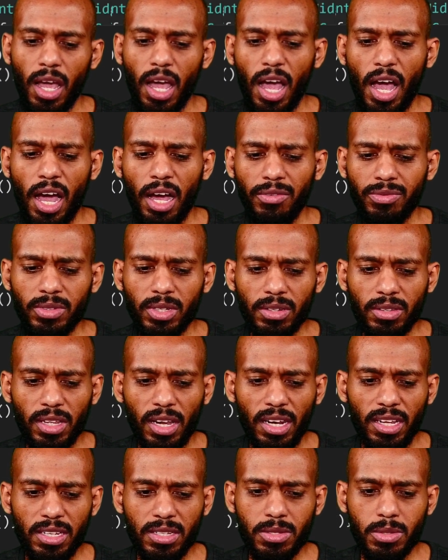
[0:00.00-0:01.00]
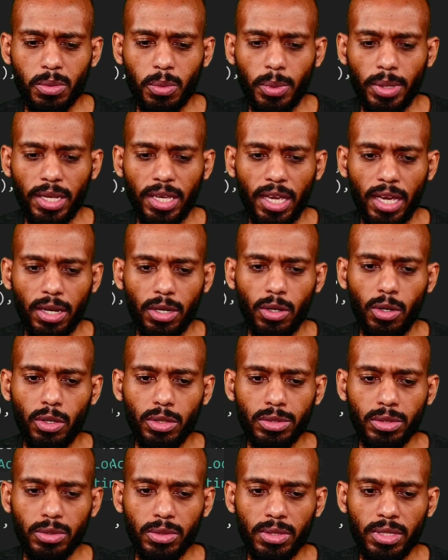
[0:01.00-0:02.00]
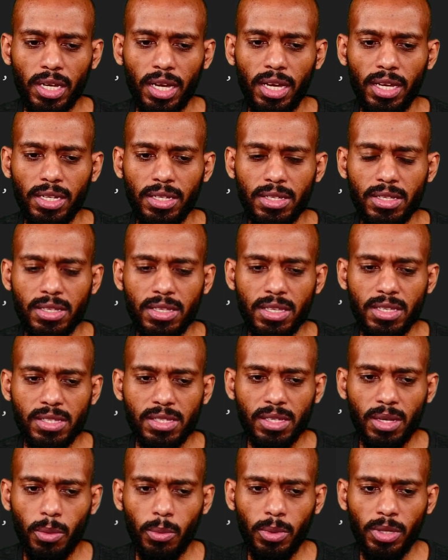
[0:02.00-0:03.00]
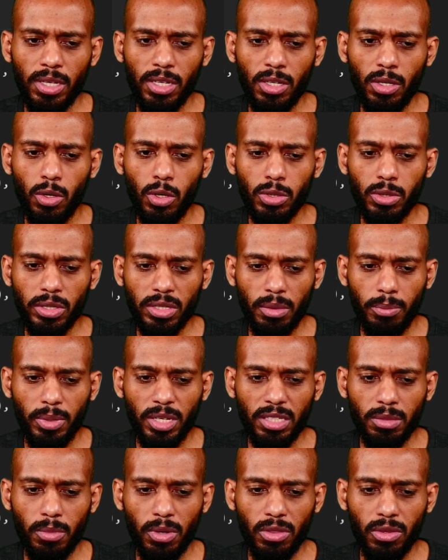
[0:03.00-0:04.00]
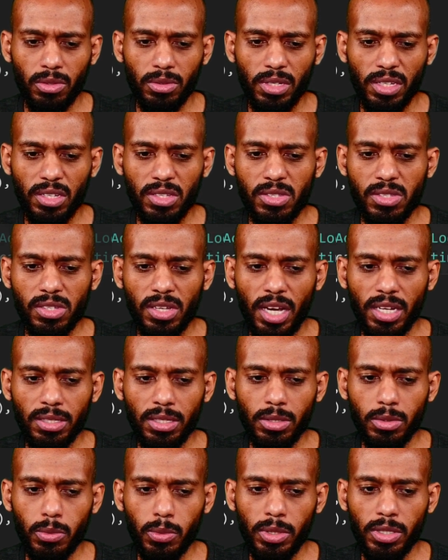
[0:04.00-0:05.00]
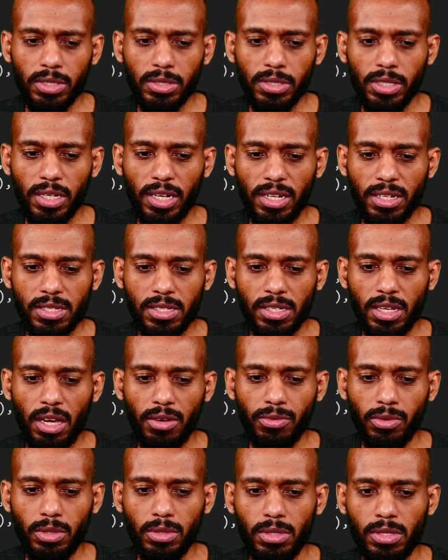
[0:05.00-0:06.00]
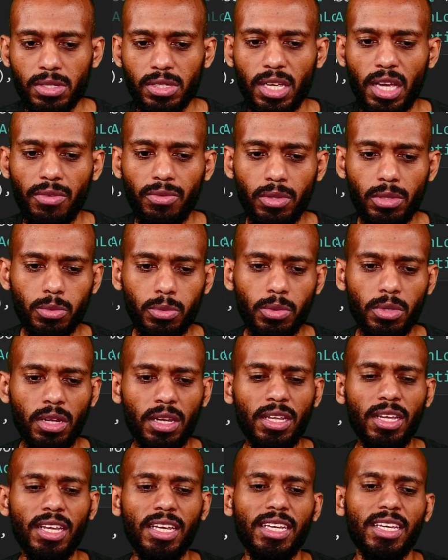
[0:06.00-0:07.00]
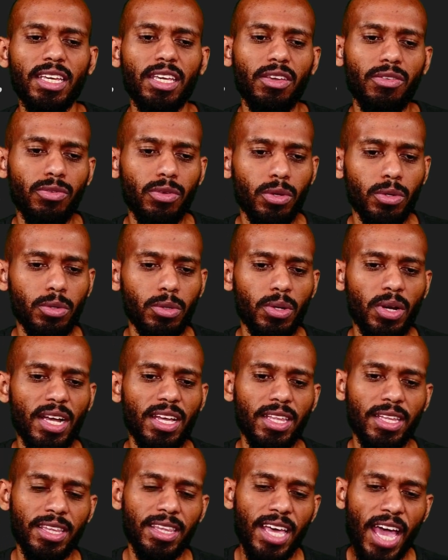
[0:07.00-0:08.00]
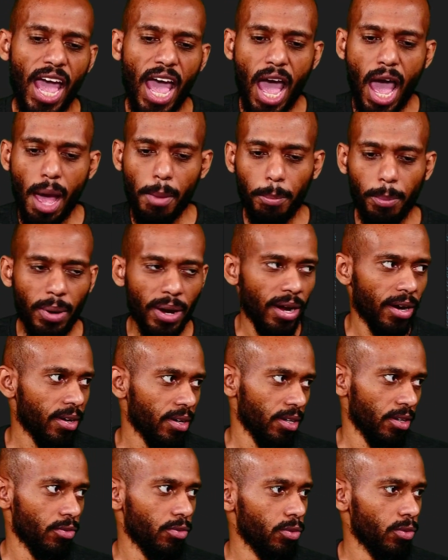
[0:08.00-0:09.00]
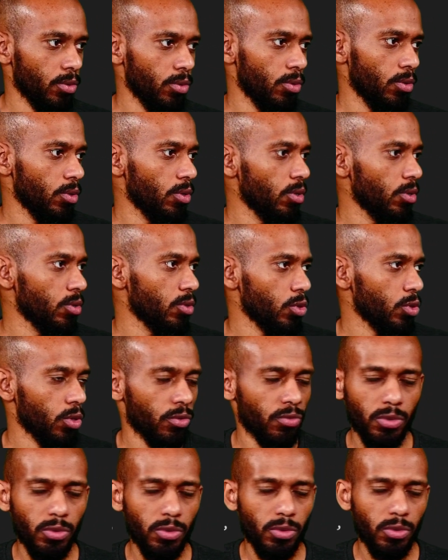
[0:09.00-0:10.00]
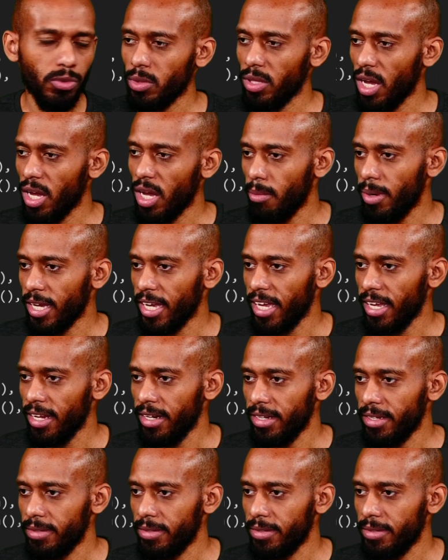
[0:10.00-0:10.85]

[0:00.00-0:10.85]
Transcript: After the list, we go to the build method. Inside it, we return a scaffold. A scaffold will give you the app bar. If you show the app again,